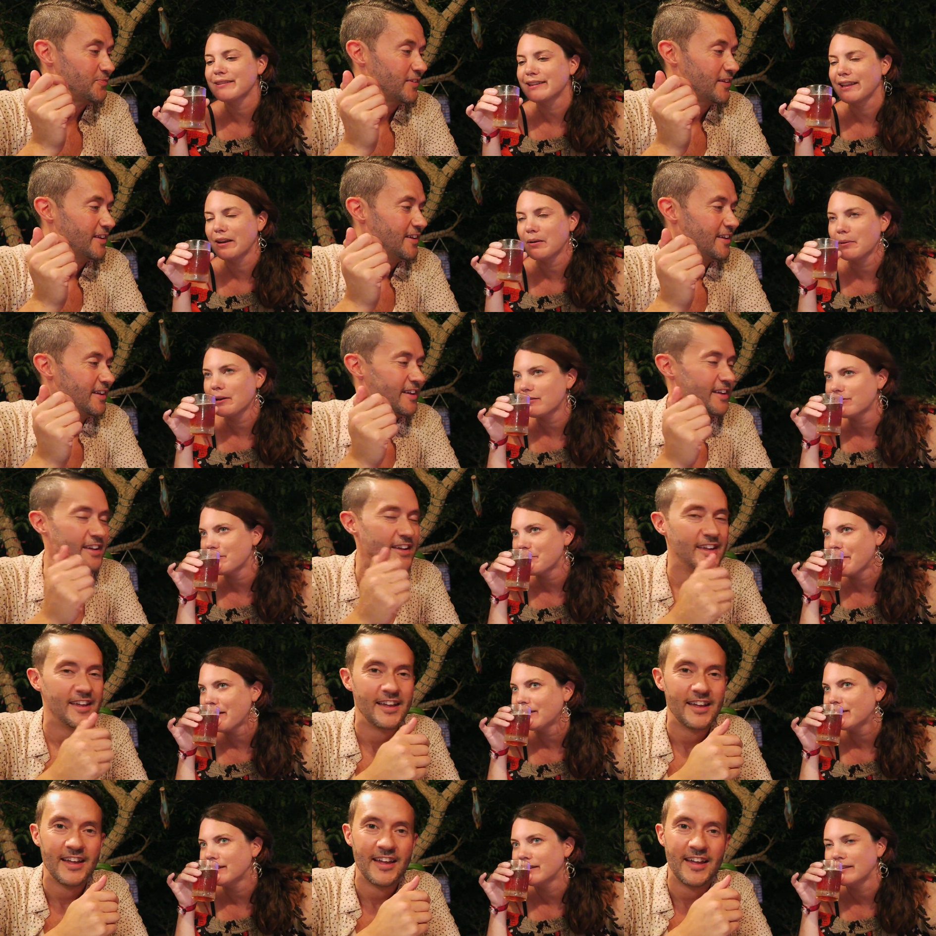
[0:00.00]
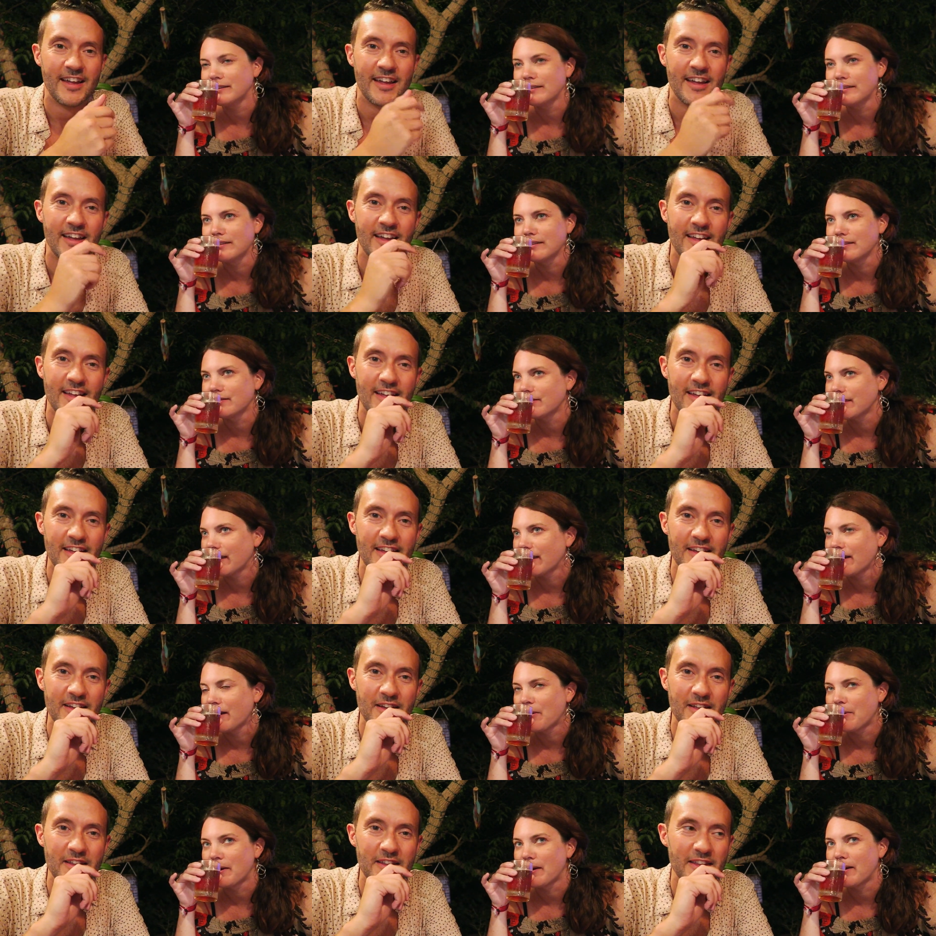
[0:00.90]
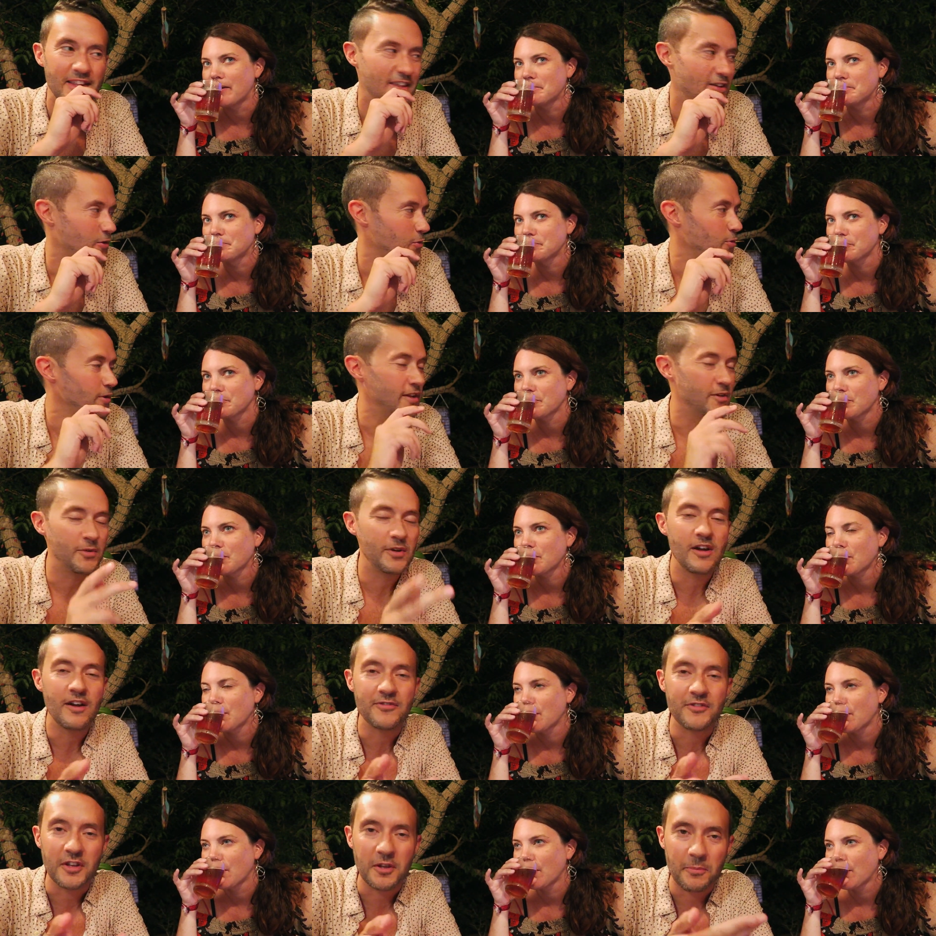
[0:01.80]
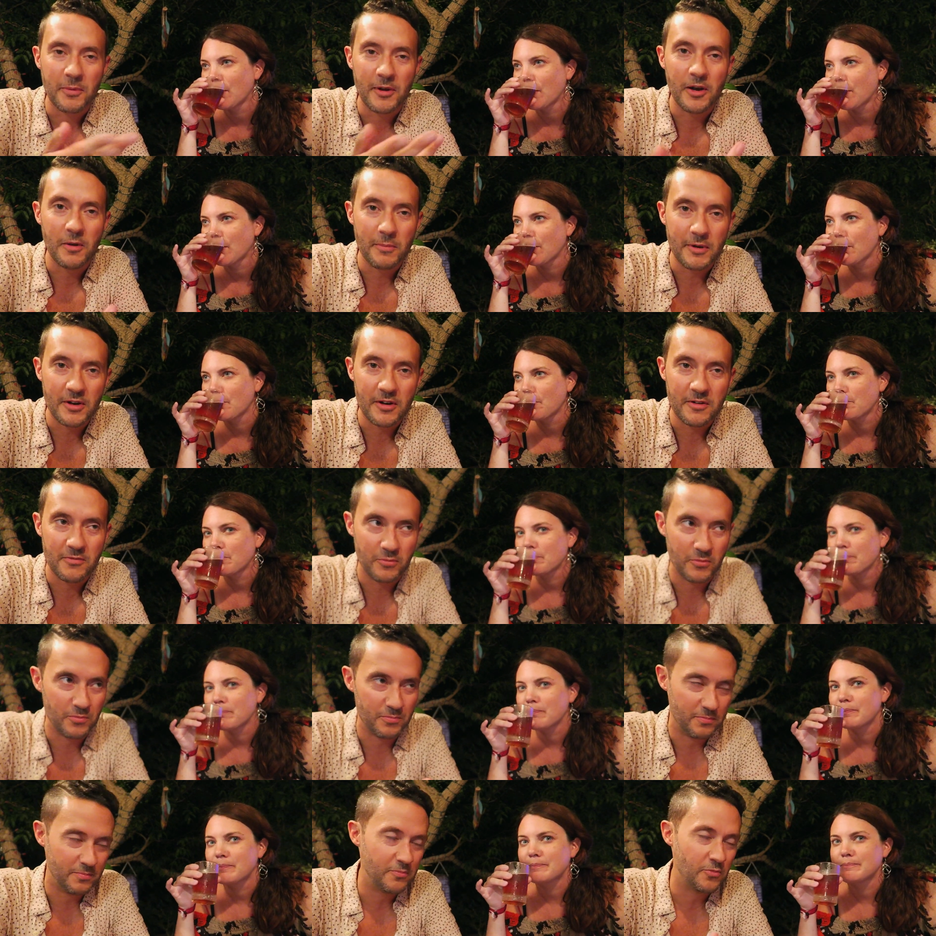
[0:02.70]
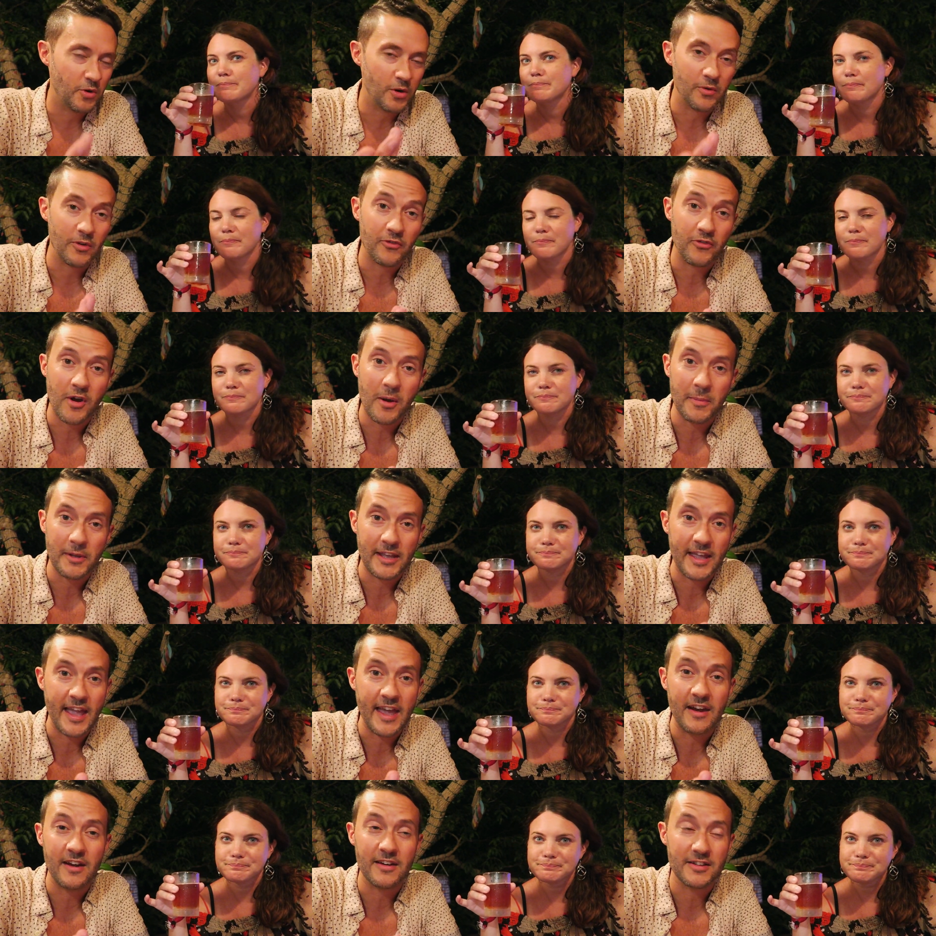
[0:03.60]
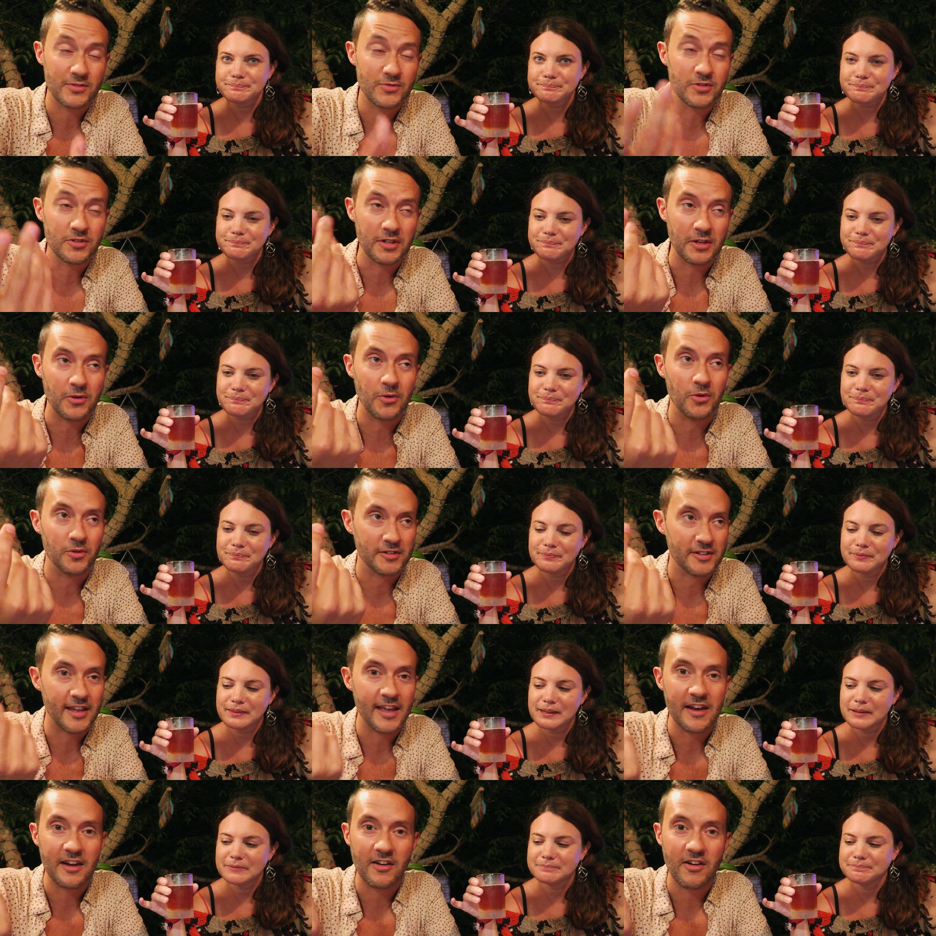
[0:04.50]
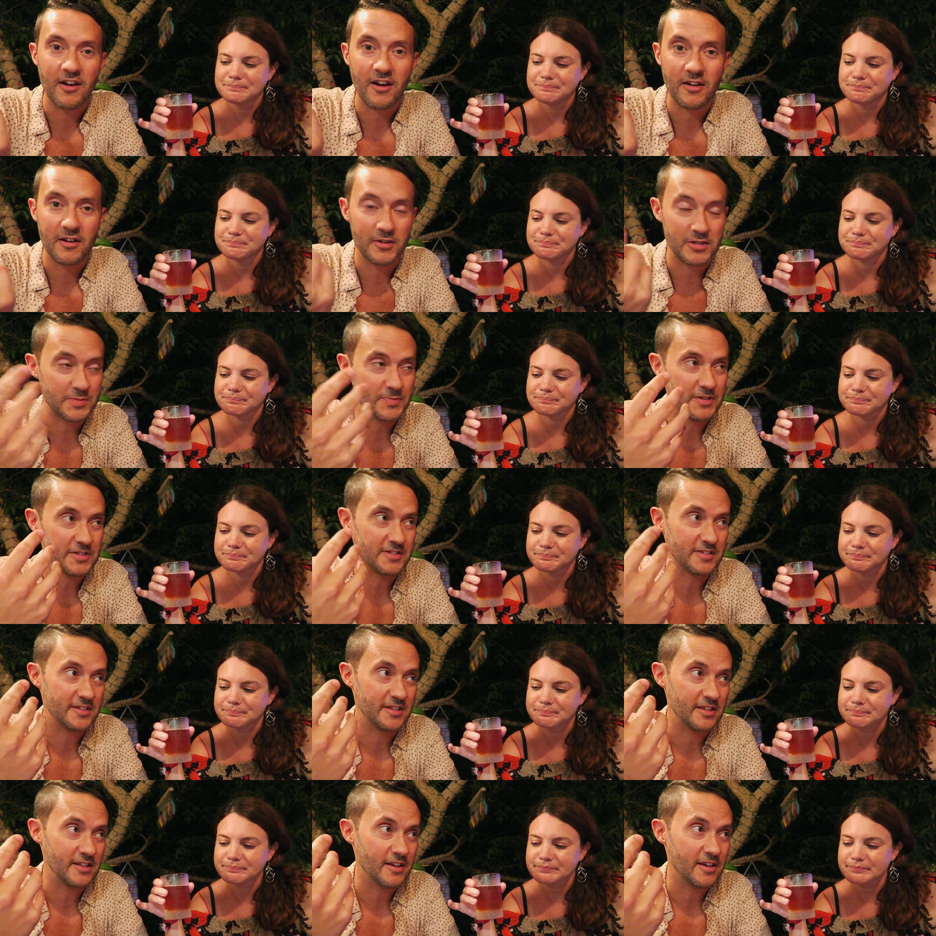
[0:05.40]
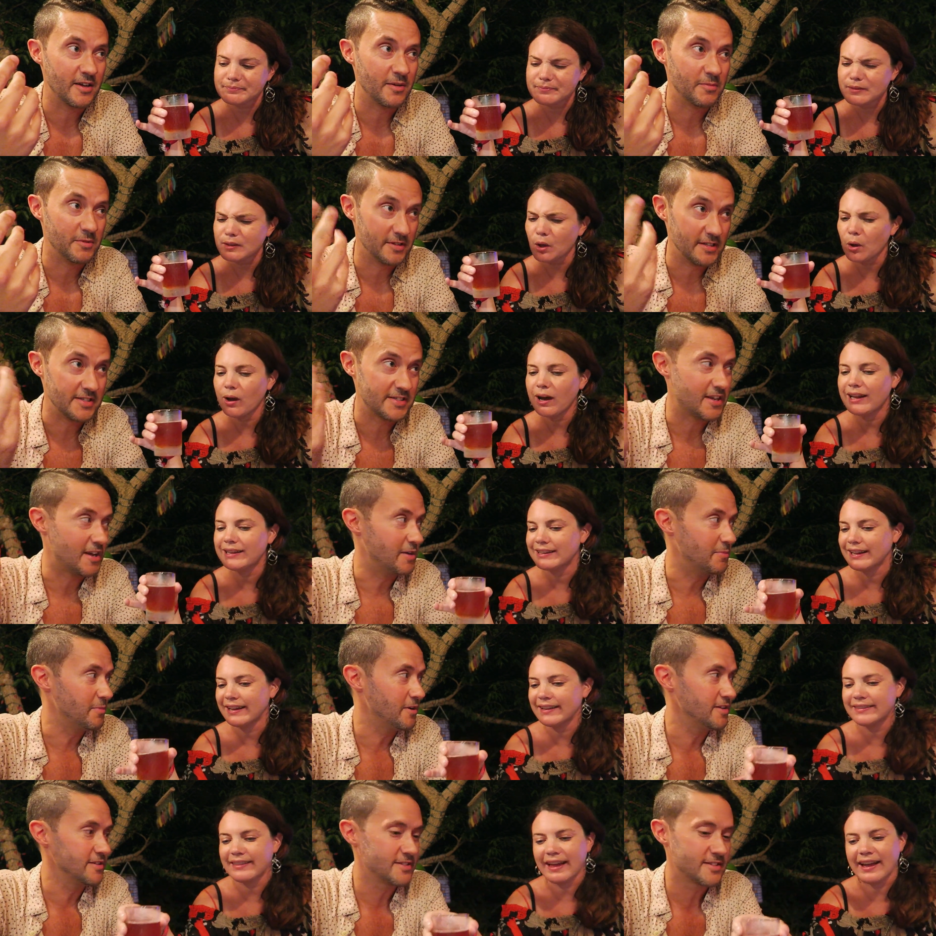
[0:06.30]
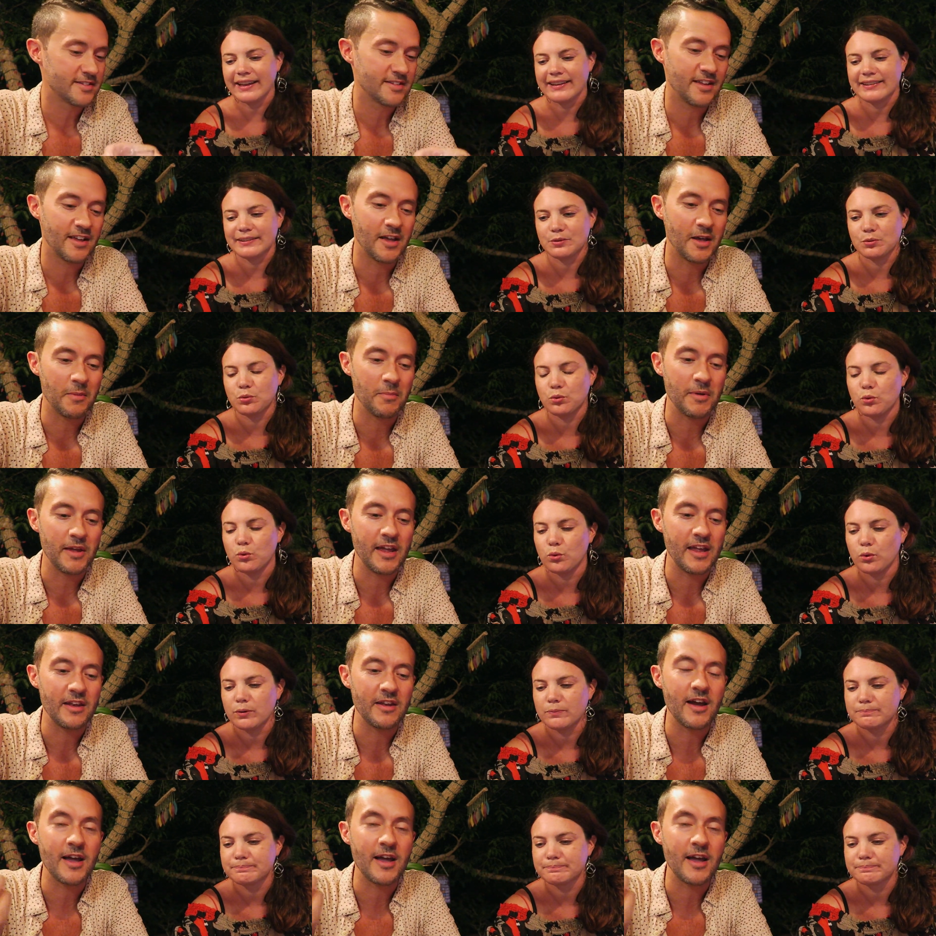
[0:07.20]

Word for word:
Speaker 1: a little bit of a melon thing going on.
Speaker 2: We, we often compare beer to where we're from in Canada. It's really cold in Canada, especially um, these kind of like months. Um, and